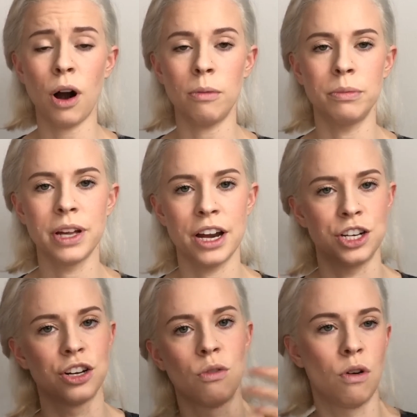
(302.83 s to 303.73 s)
Probably I
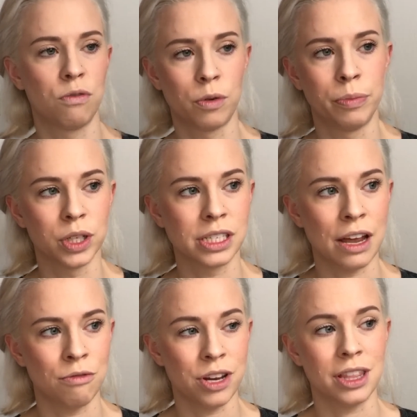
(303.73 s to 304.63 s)
should go over books I
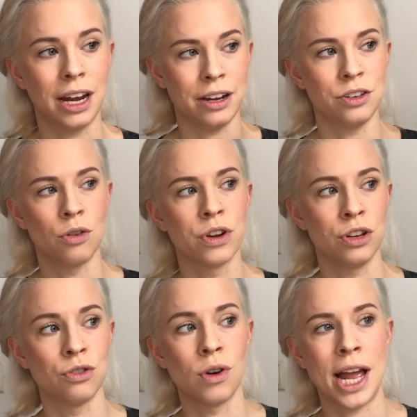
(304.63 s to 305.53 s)
read that I don't
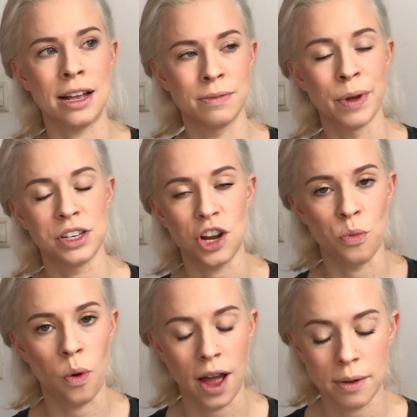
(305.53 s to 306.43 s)
enjoy as much
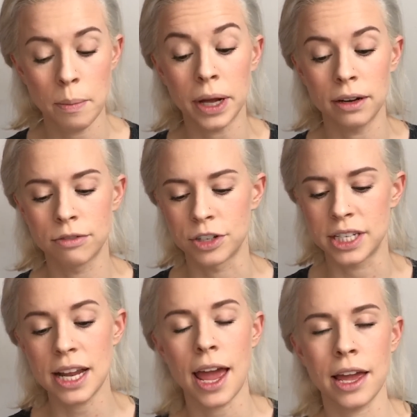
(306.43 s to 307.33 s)
and why. But for
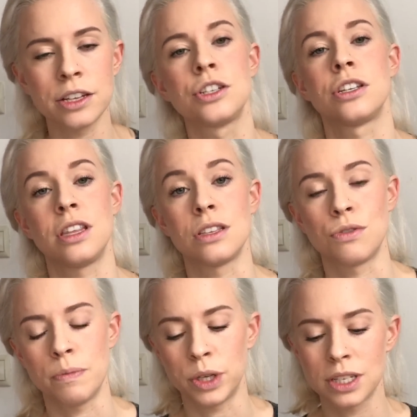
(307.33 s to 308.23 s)
today, it's just these
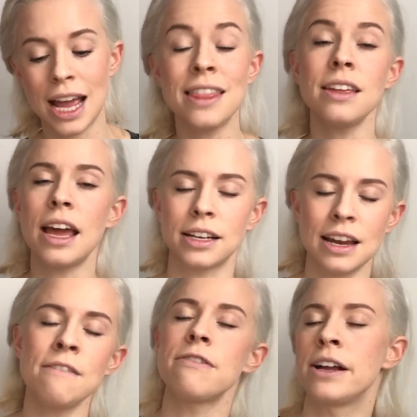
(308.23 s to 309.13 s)
3 books. And the next
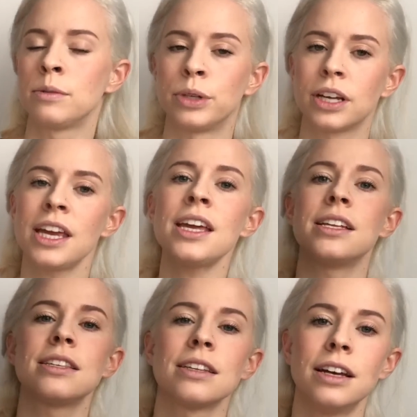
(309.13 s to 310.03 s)
and final book
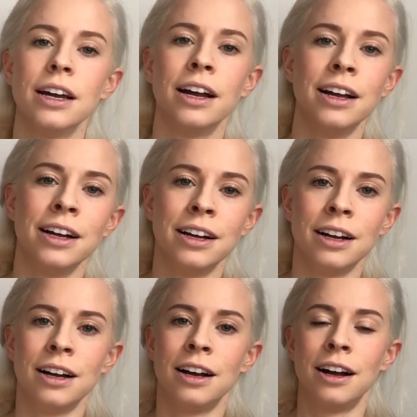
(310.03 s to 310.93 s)
is
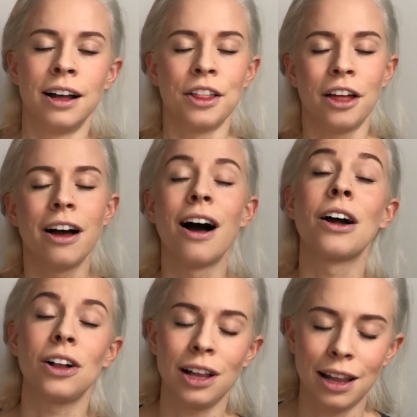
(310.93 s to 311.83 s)
a
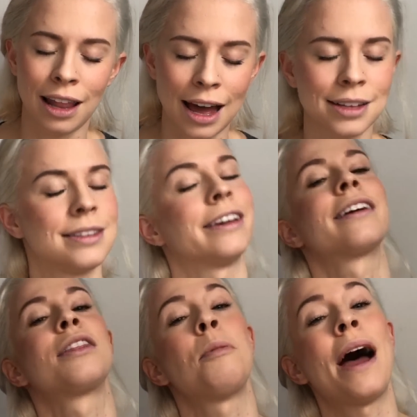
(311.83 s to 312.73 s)

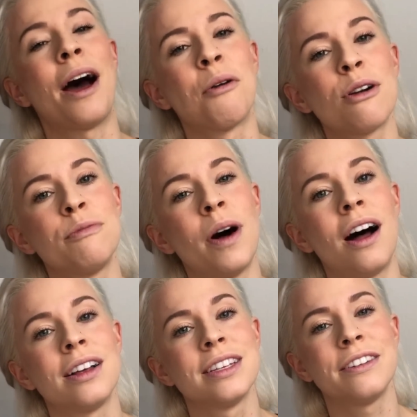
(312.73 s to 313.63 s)
classic, The Power of
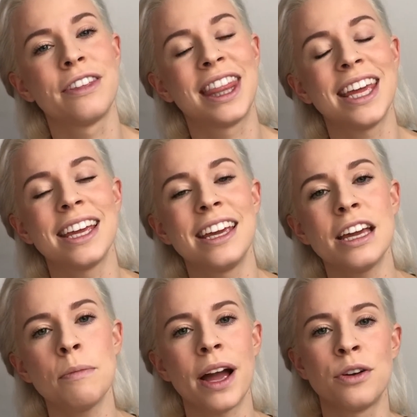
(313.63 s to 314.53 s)
Positive
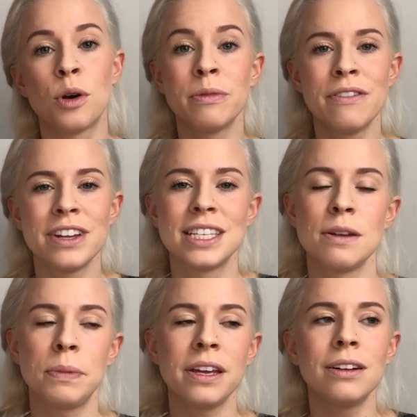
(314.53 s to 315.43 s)
Thinking by Norman
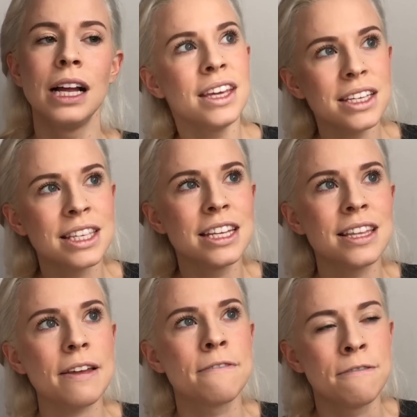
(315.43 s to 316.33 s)
Vincent Peale. This is
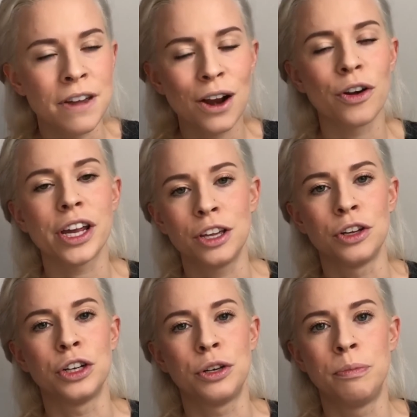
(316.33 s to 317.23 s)
a very
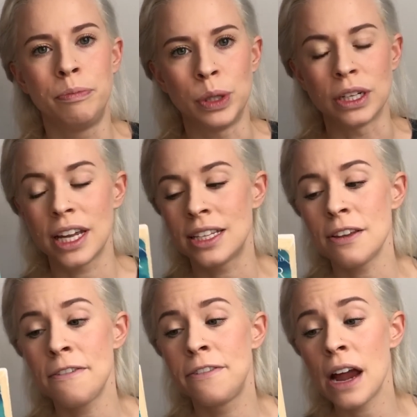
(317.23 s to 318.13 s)
good book. It's
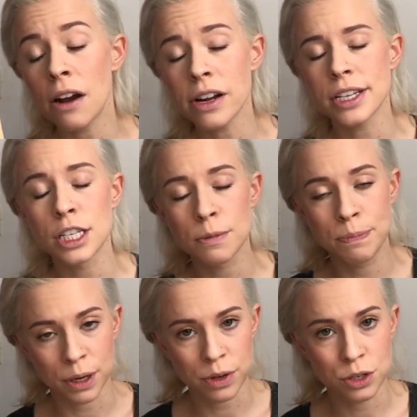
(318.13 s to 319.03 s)
a very
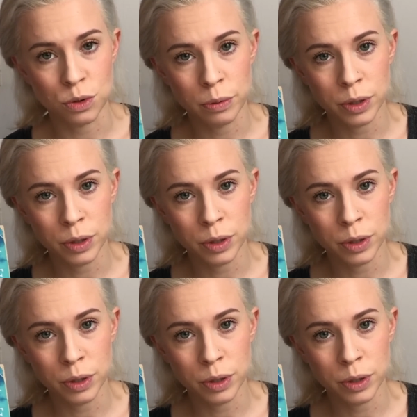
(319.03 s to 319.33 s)
spiritual